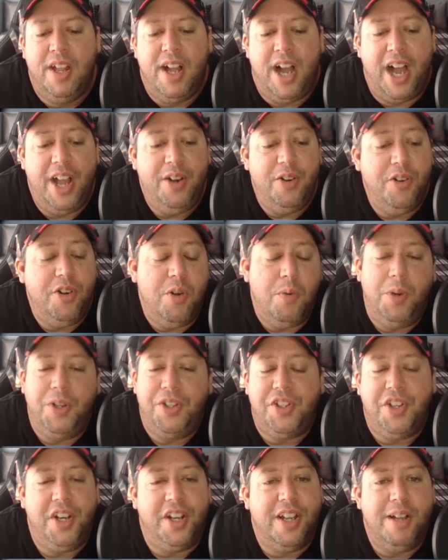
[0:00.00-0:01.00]
I don't know what's
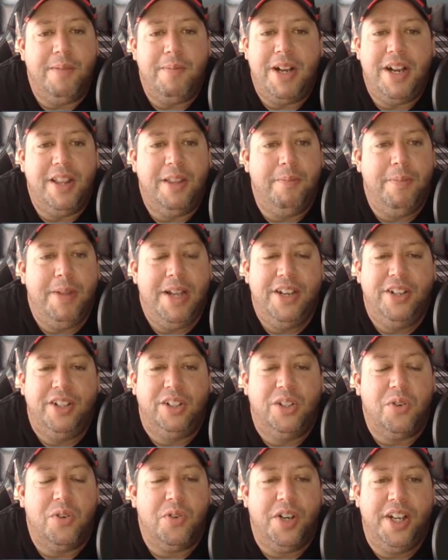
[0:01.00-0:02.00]
going to come out of The
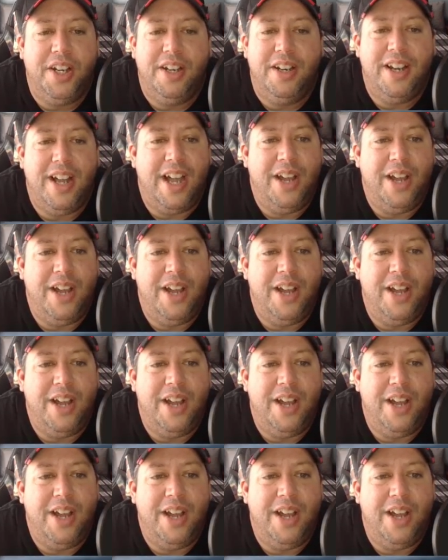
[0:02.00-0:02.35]
Mandalorian.